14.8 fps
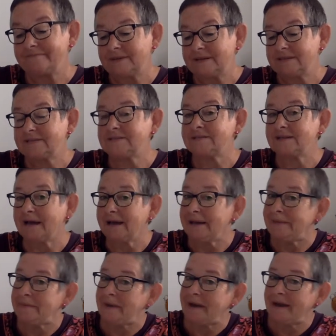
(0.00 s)

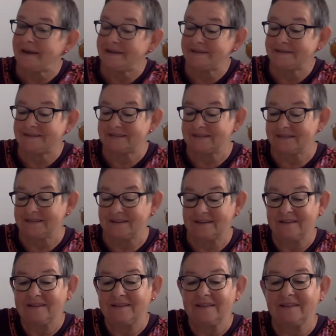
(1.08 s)
Same as
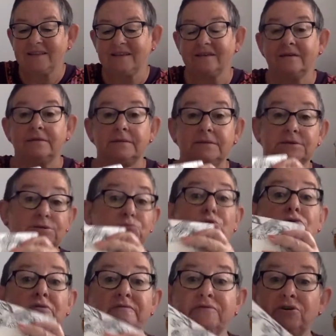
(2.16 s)
the
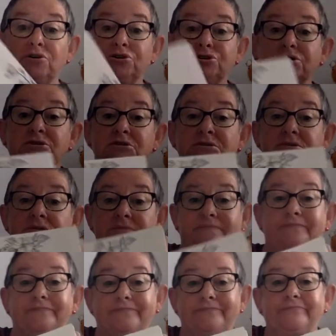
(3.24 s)
smaller versions,
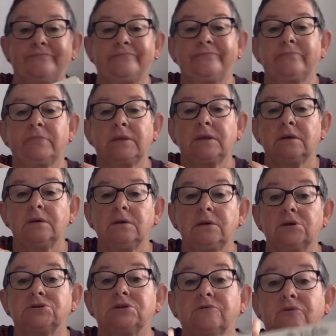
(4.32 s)

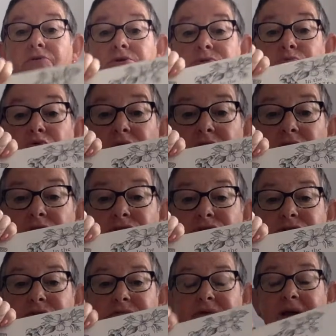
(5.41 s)
because I've got the small
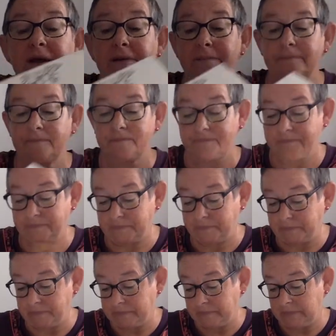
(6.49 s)
version of that.
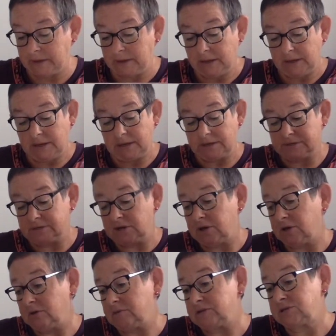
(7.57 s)
So
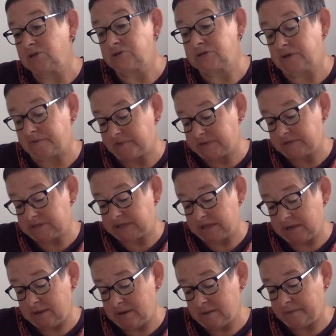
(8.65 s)
there's no difference
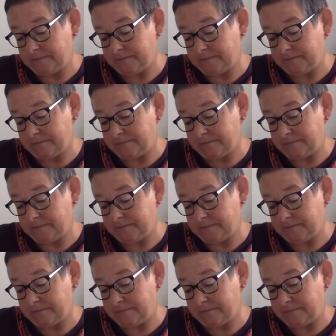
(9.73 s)
there.